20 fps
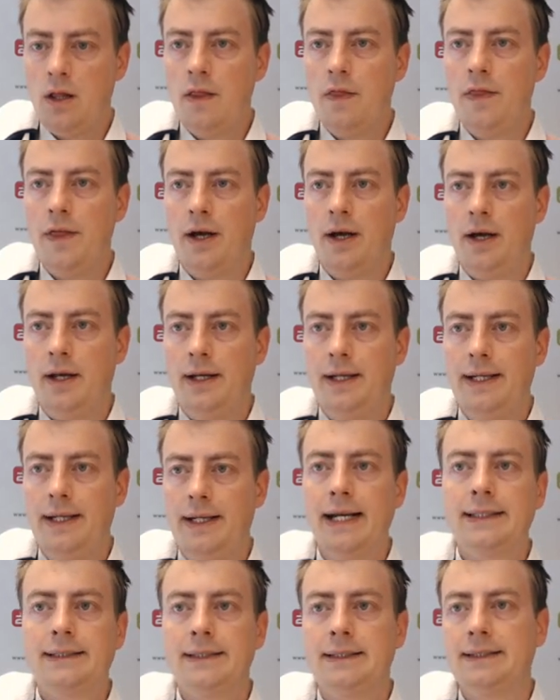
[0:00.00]
The
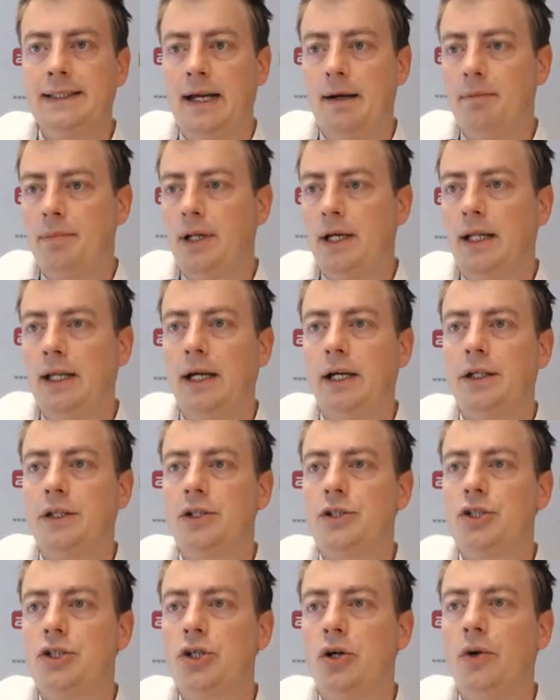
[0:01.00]
next example I'd like to
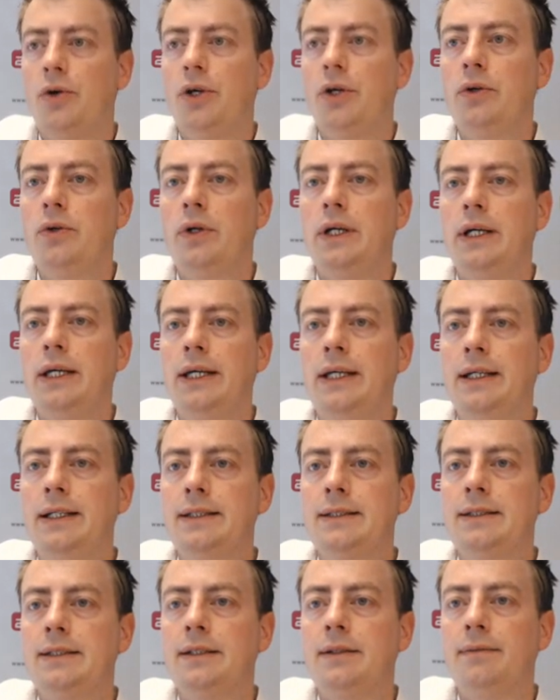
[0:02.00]
show you
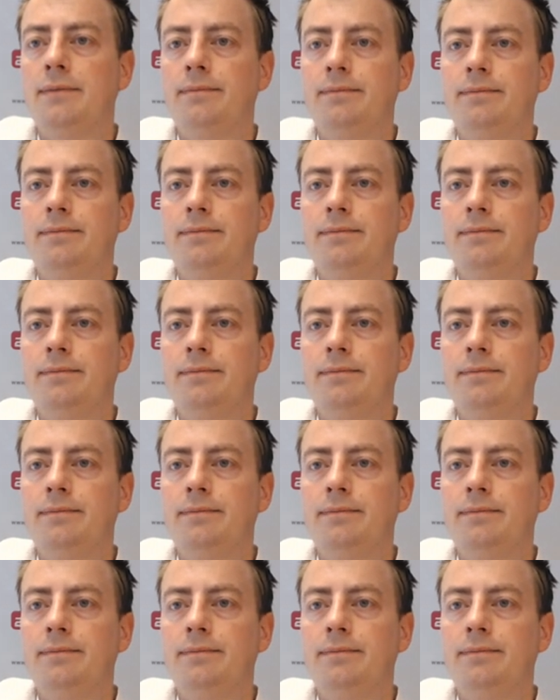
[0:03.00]
is,